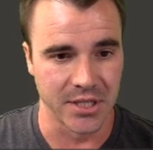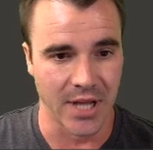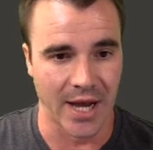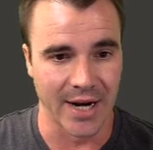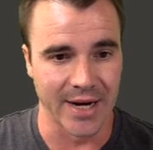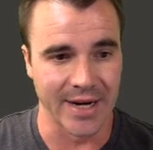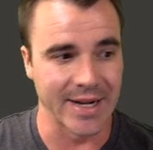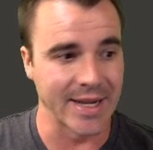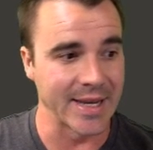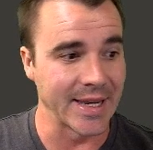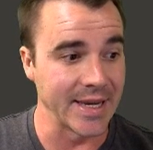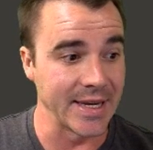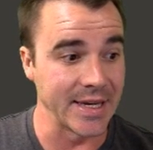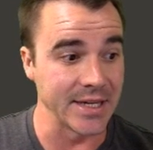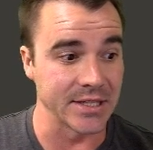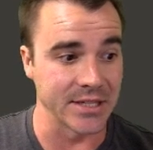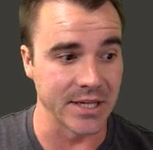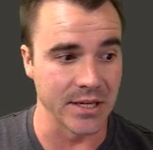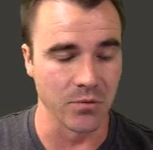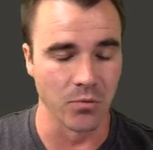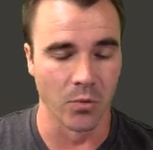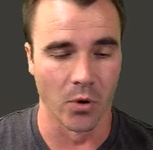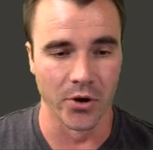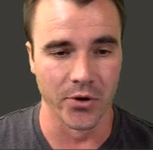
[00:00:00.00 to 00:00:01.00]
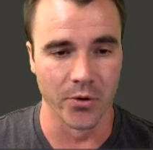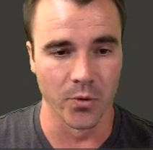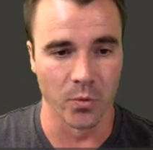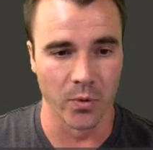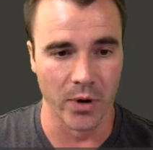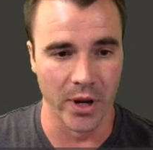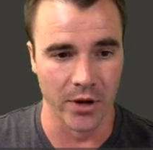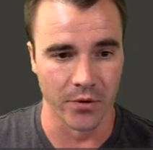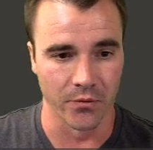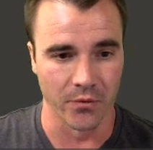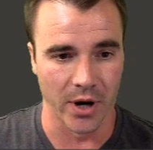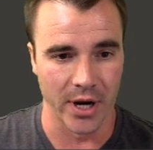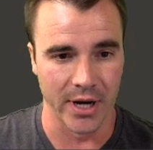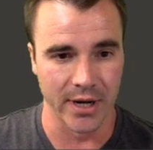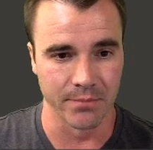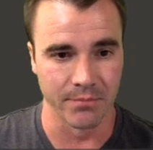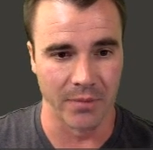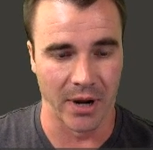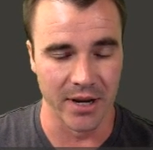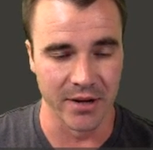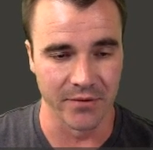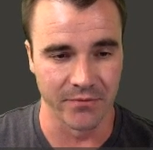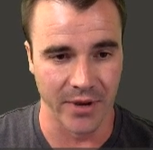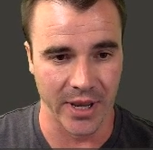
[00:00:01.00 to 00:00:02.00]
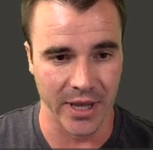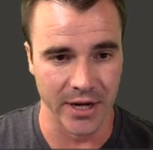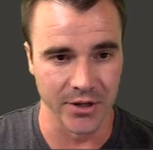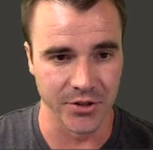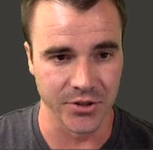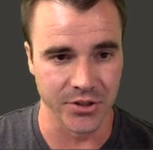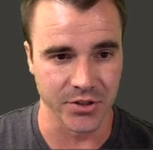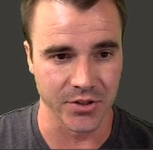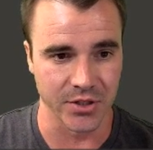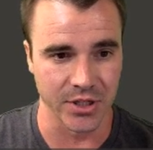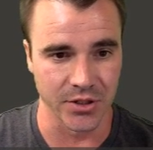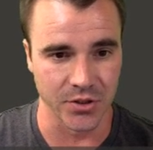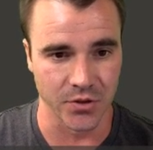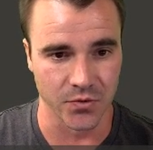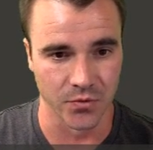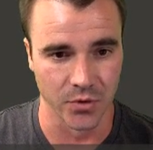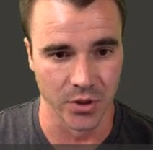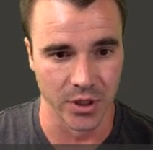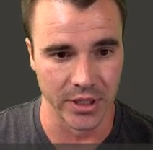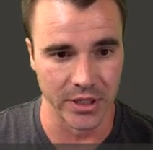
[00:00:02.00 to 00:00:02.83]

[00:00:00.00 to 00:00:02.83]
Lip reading: not an easy one to win, right? My advantage is